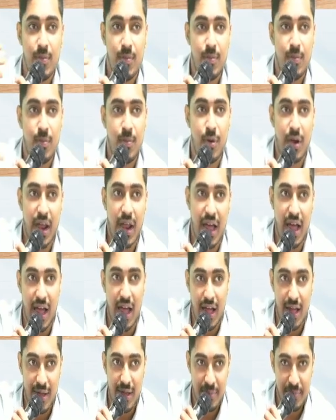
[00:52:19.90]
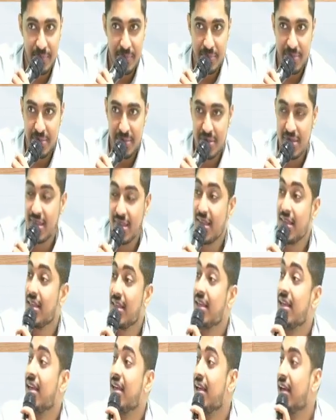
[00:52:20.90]
Poranga.
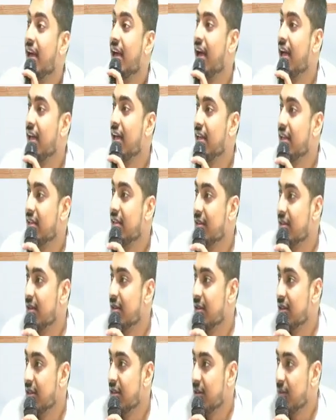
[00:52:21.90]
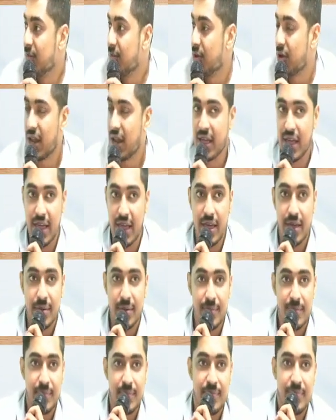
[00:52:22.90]
Huh? Porange.
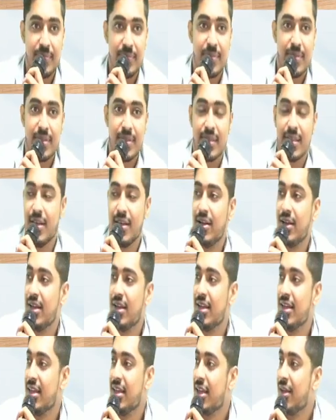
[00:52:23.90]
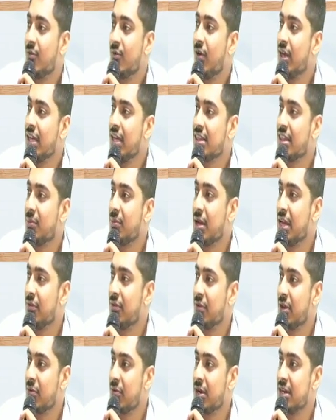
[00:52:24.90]
Why in Tamil
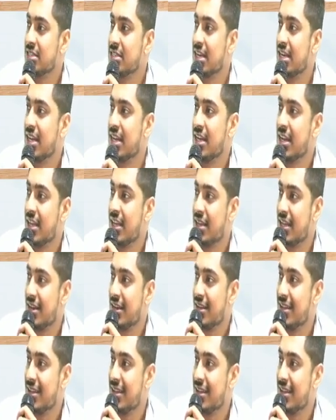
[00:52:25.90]
every word is ending like that?